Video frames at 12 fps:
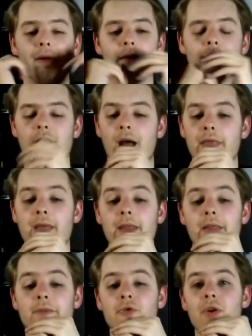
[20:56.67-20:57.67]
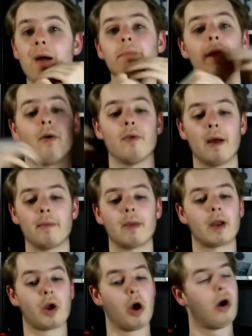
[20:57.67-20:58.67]
And then they dropped out, and I'm like,
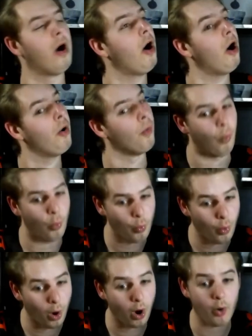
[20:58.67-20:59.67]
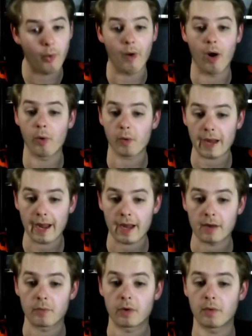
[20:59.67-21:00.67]
okay,
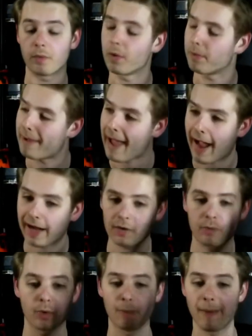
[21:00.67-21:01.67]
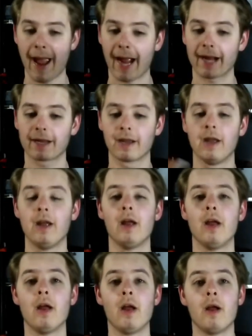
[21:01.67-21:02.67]
we're back.
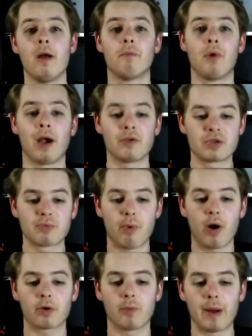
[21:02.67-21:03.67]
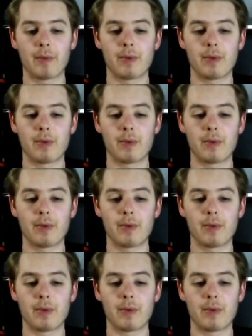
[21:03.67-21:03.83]
Browns walk away with the